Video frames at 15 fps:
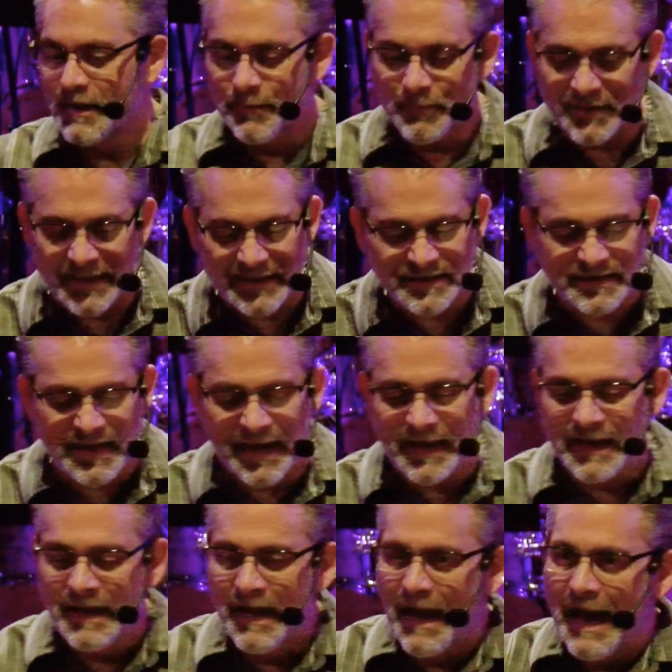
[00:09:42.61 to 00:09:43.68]
But let's
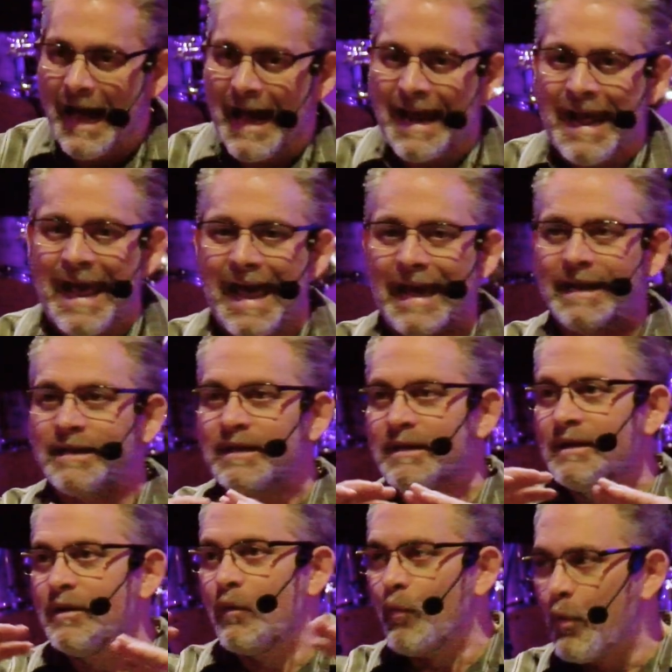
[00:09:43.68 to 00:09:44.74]
say I had
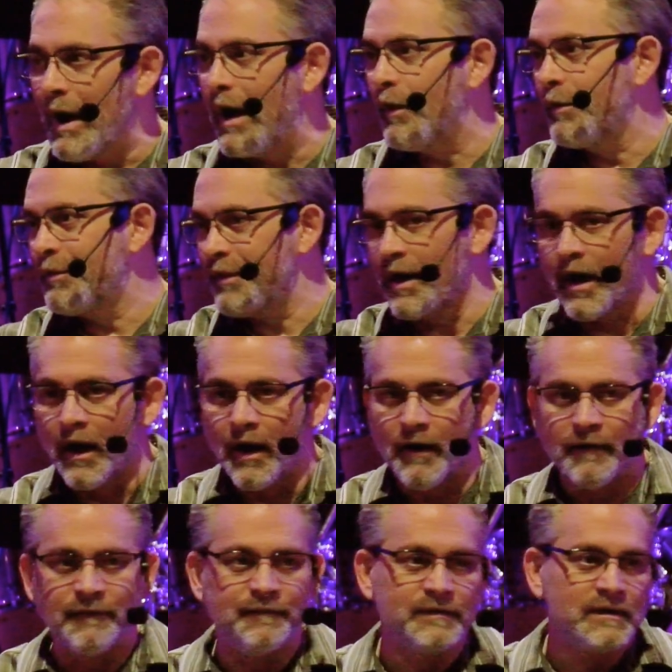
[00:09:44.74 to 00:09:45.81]
wealth
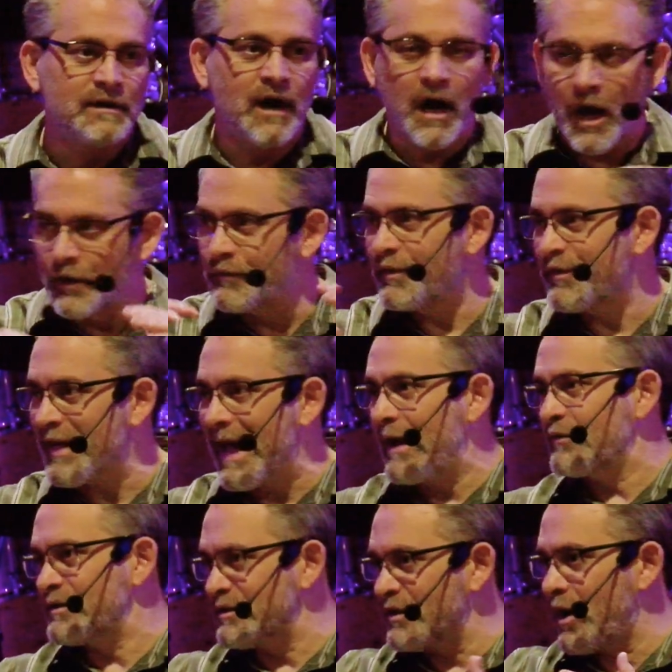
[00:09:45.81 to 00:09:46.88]
of
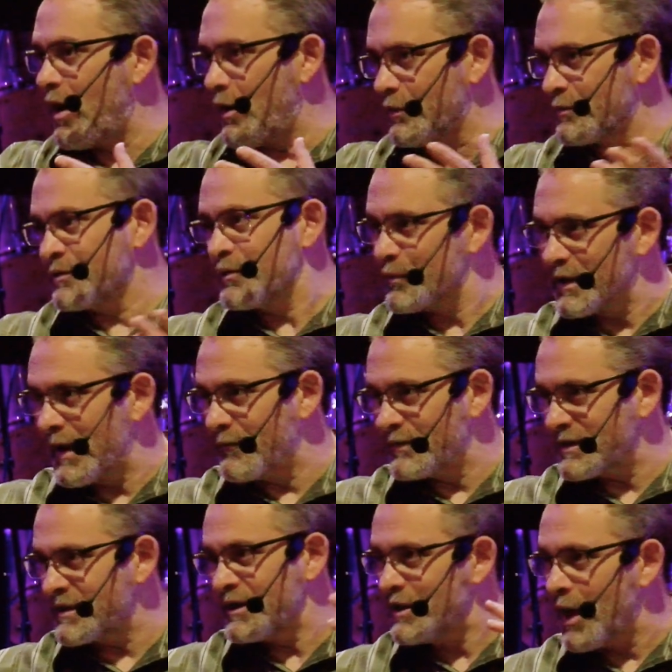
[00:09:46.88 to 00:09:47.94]
$100,000 or whatever,
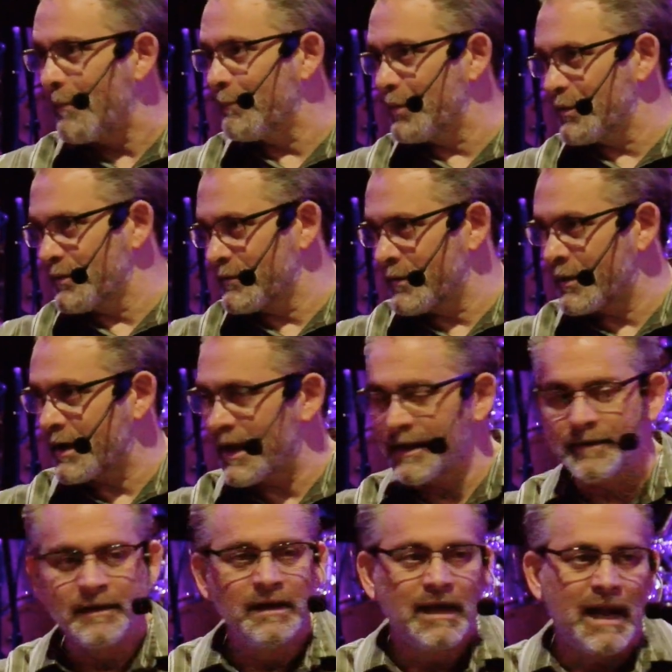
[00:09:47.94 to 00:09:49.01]
just a number,
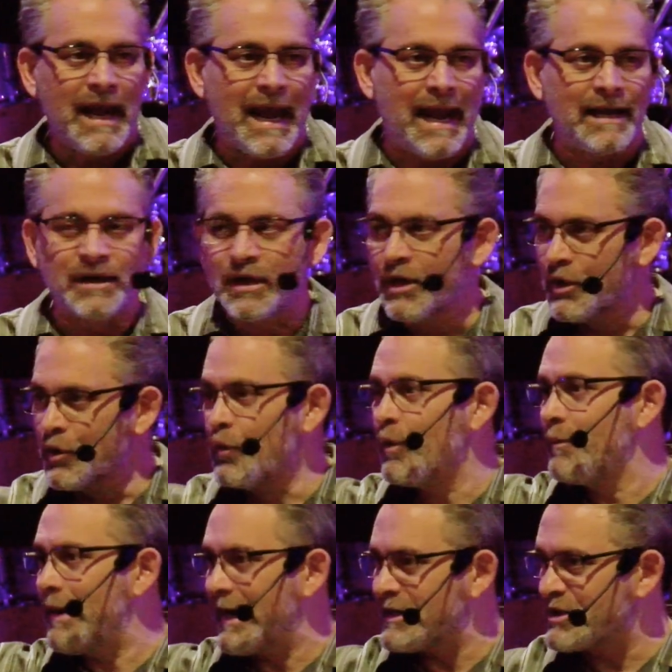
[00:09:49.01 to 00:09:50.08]
okay? And you
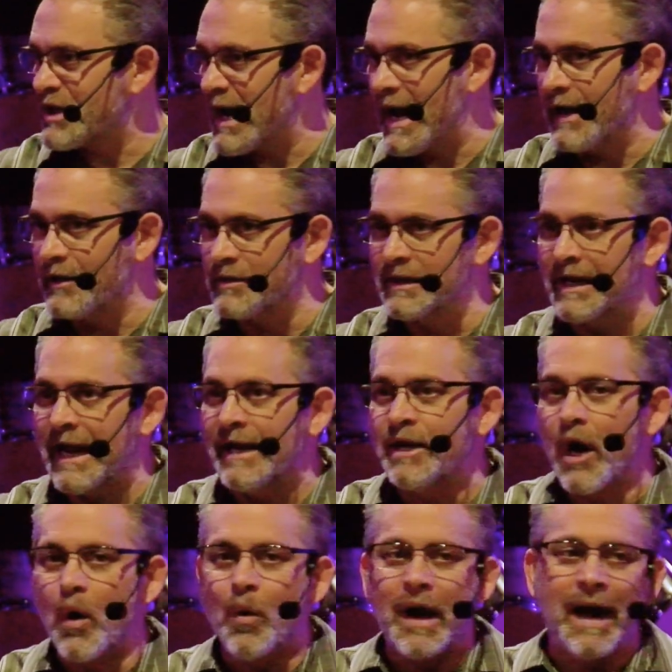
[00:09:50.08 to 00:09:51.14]
were my child, and I
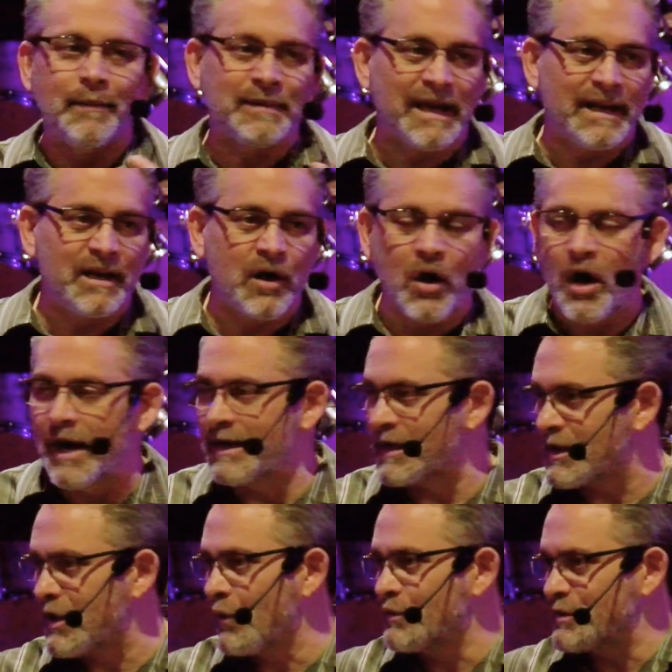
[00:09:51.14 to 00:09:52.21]
know I'm getting on and
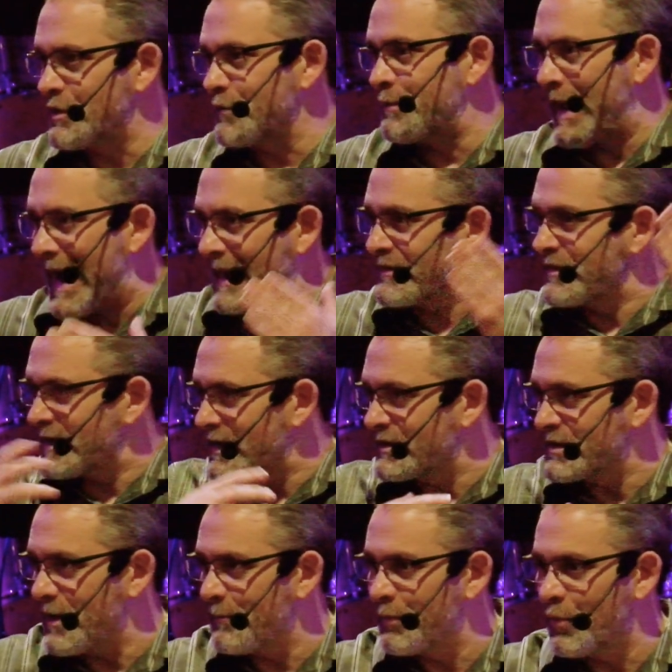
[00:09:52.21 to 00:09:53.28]
close to passing at
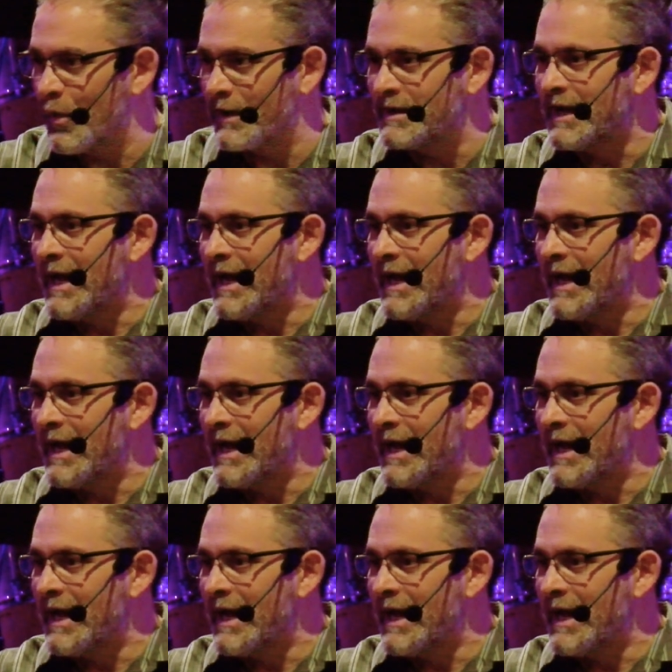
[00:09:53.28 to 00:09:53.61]
some point.